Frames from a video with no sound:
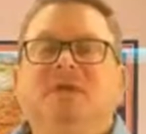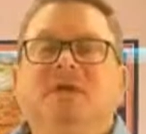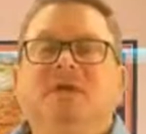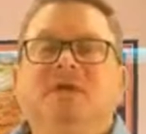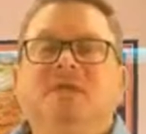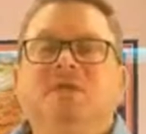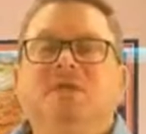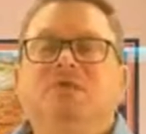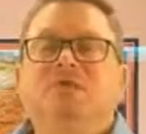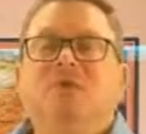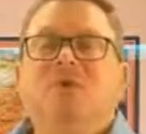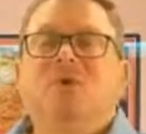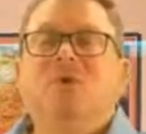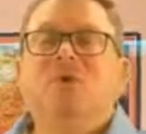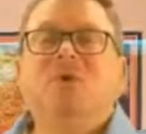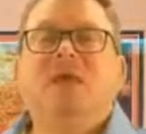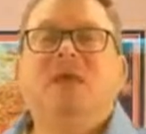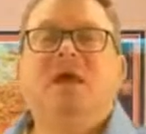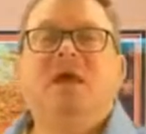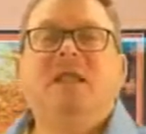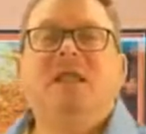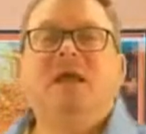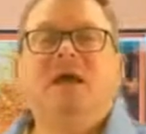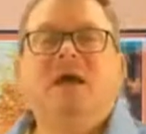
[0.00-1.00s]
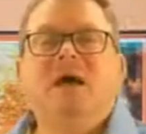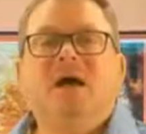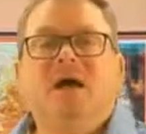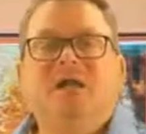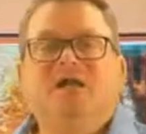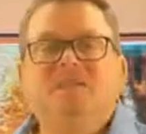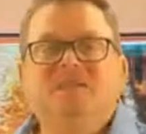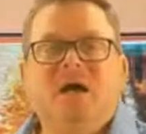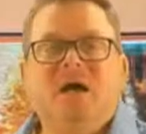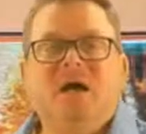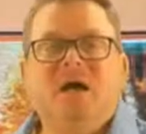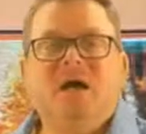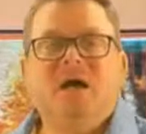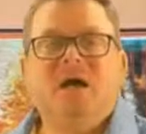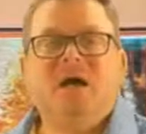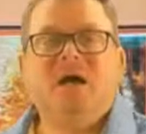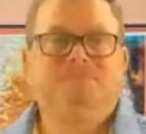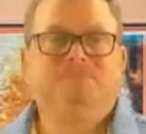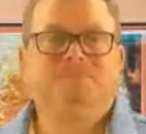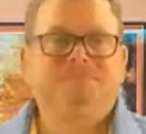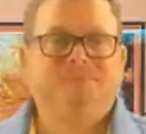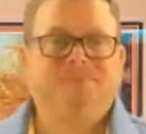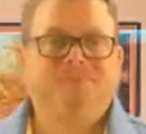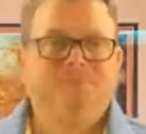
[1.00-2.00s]
to go get a tub,
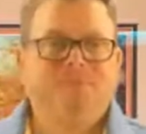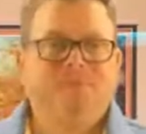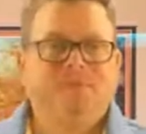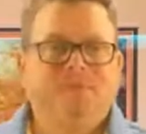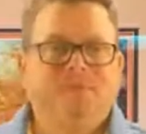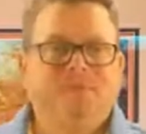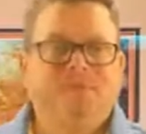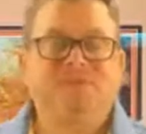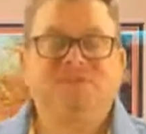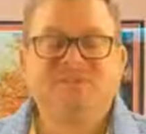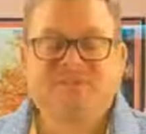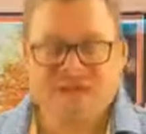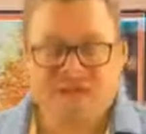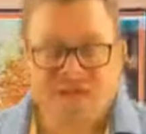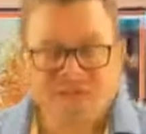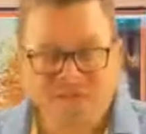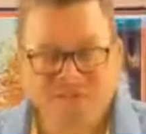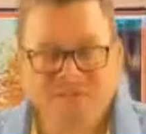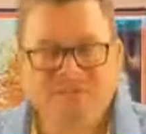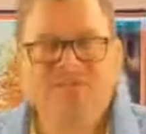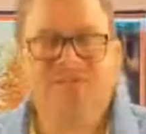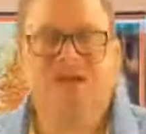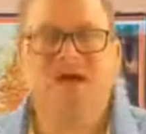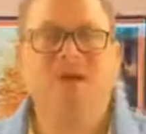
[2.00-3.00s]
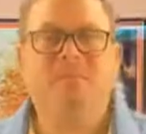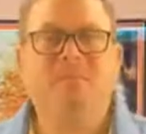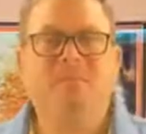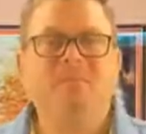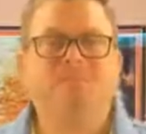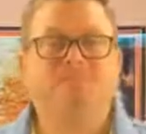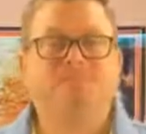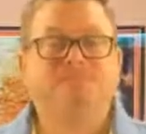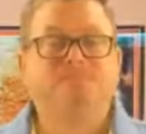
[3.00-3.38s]
to sell him a tub.